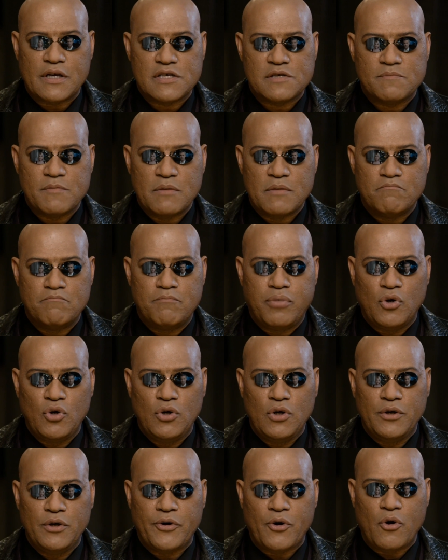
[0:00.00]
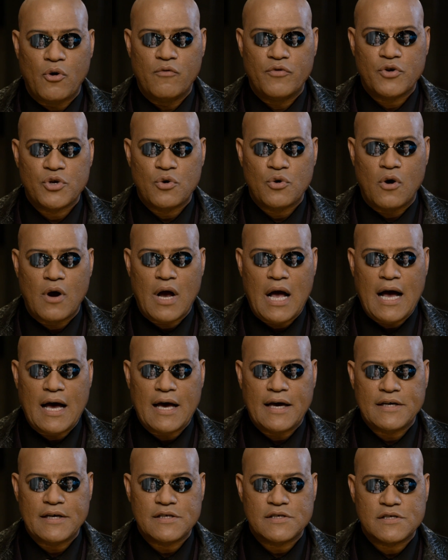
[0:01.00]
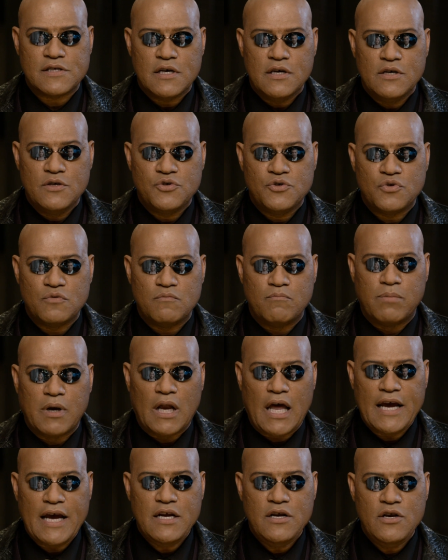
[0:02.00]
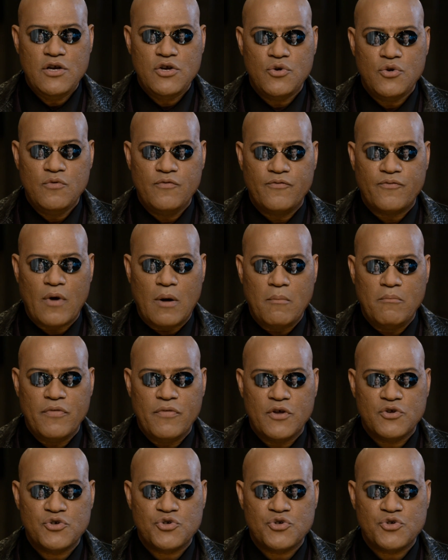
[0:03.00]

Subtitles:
has been pulled over your eyes to blind you from the